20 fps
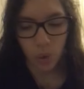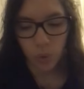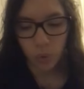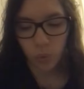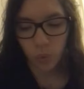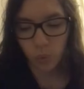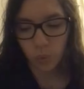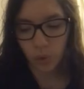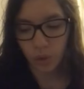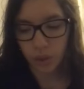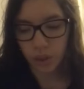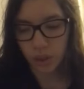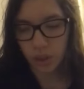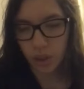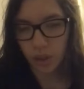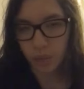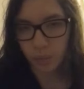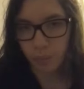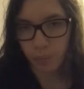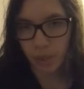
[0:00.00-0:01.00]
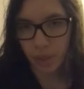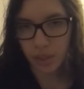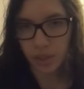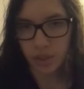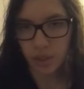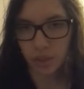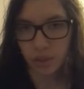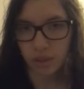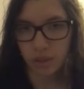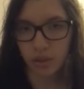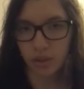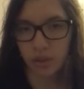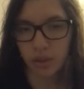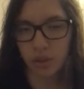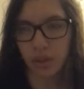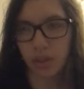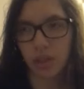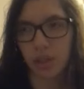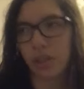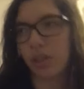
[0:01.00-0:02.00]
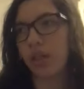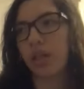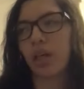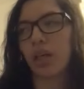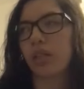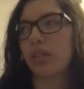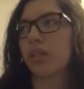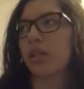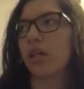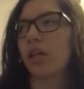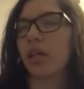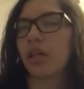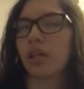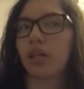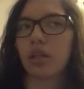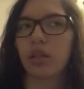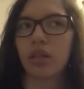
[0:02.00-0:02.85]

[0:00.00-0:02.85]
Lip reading: when the patient has a